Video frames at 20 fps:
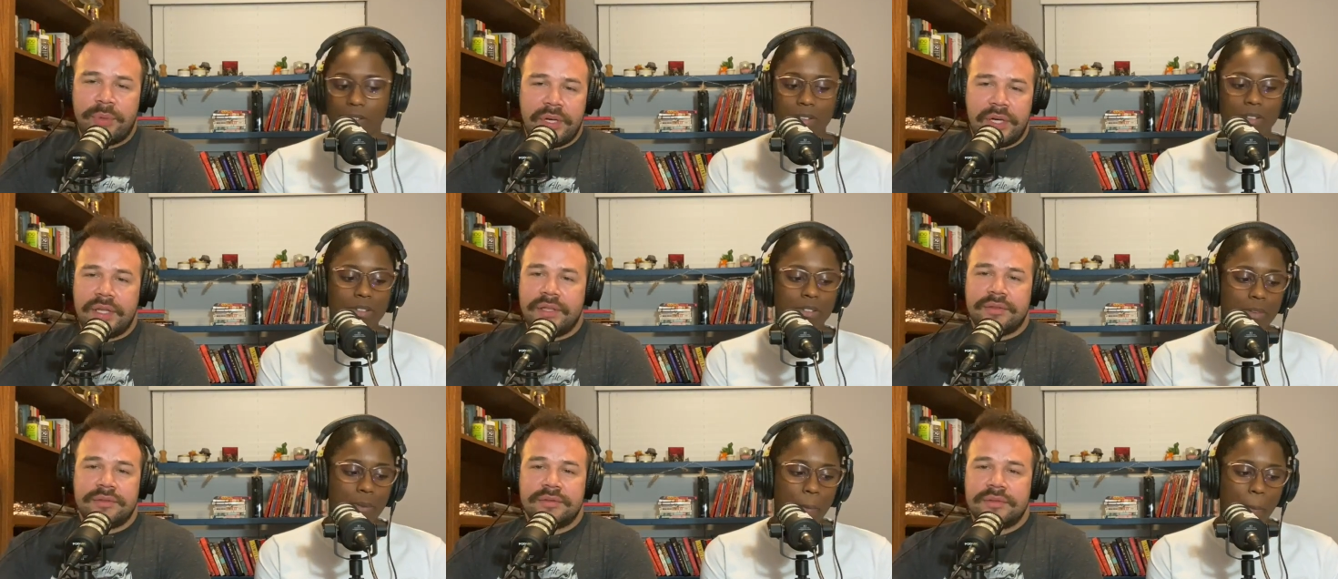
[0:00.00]

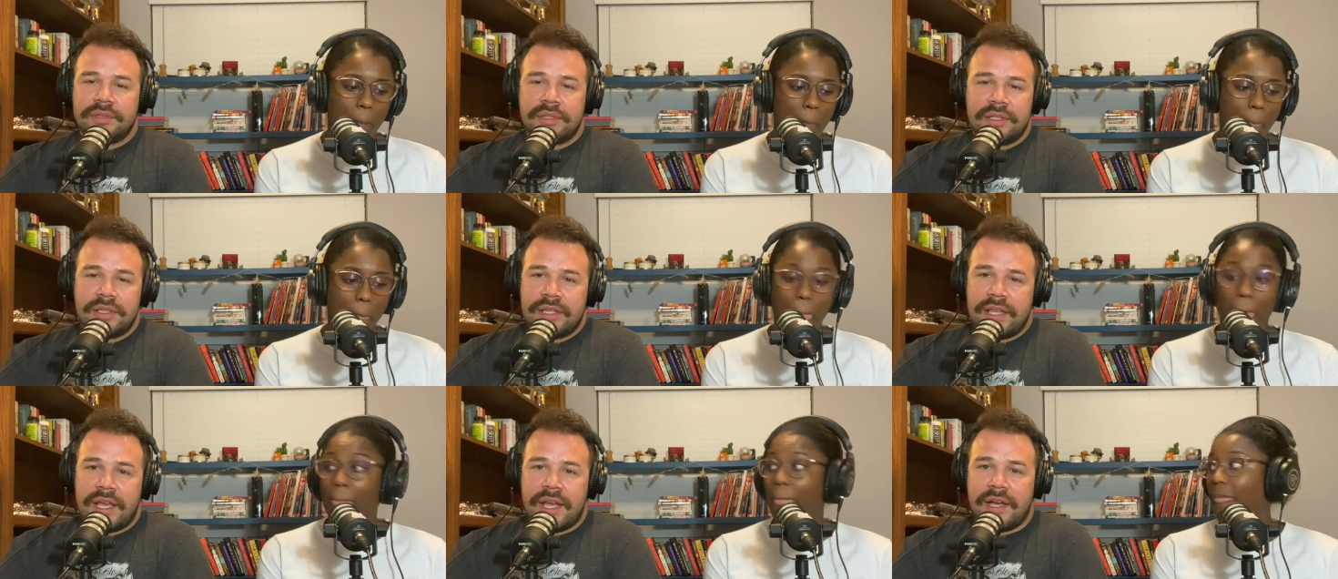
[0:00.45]
Speaker 1: But
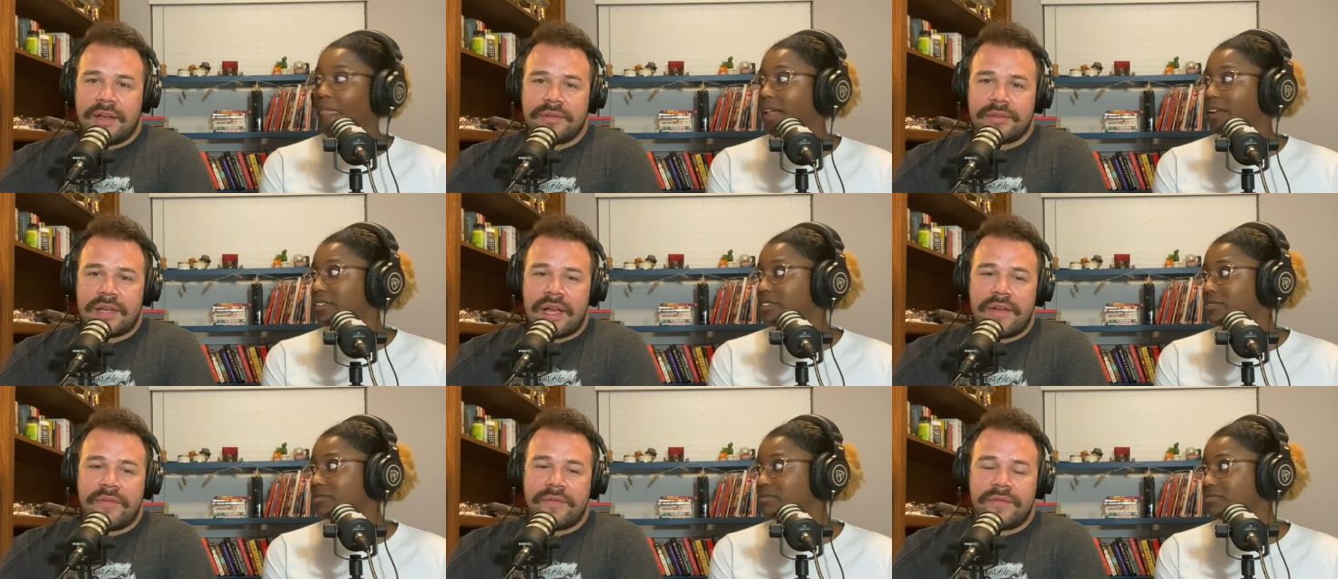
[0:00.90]
yeah,
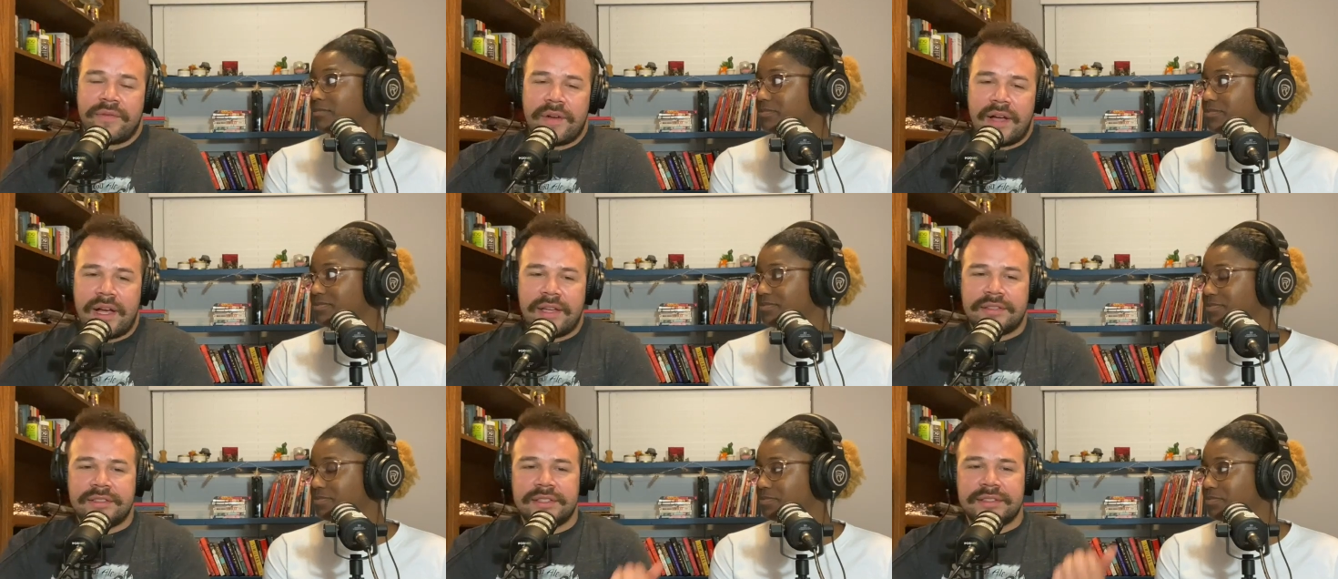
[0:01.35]
I've
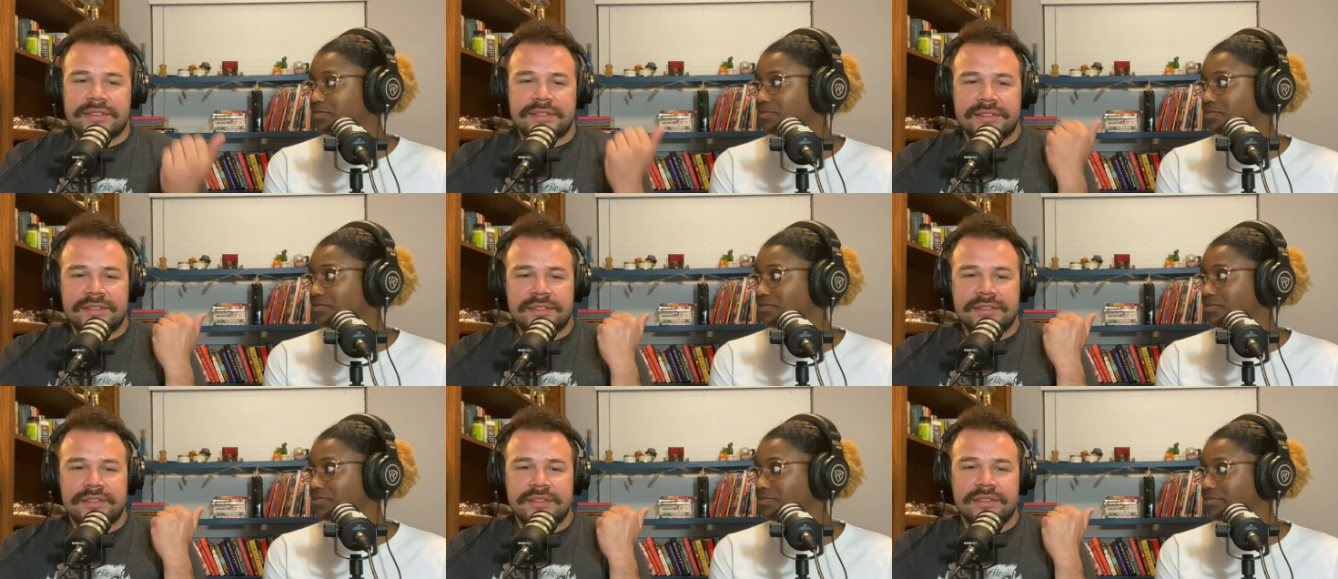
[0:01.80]
I
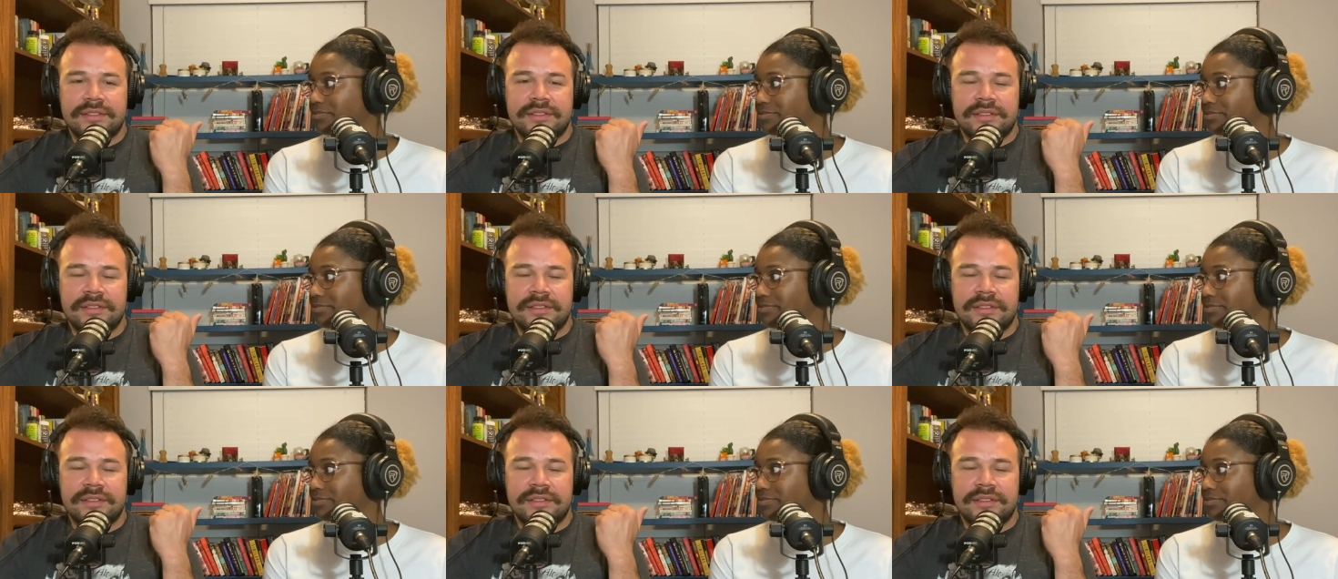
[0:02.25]
just